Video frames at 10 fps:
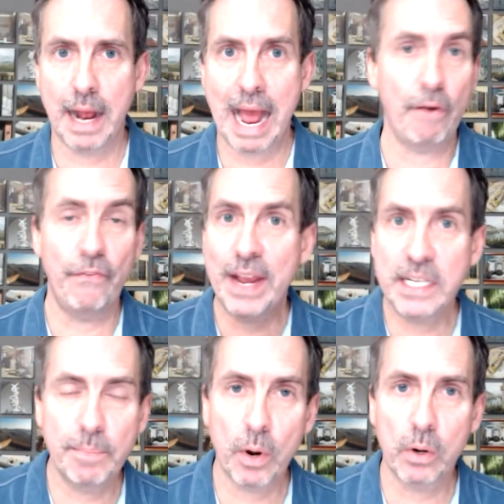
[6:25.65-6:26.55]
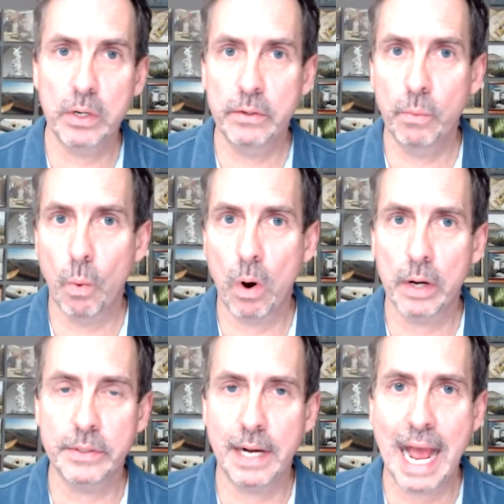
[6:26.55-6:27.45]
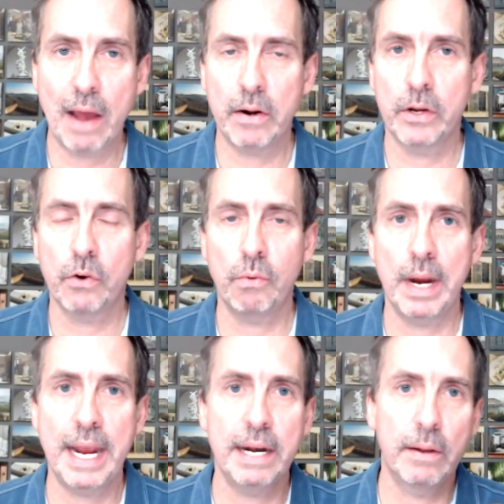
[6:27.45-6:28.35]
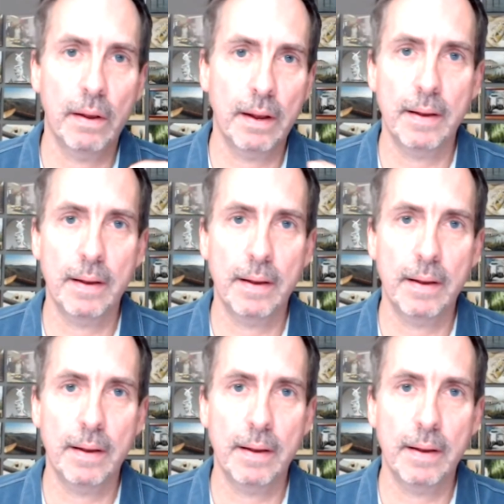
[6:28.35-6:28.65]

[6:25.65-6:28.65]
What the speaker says: how Facebook works and how to create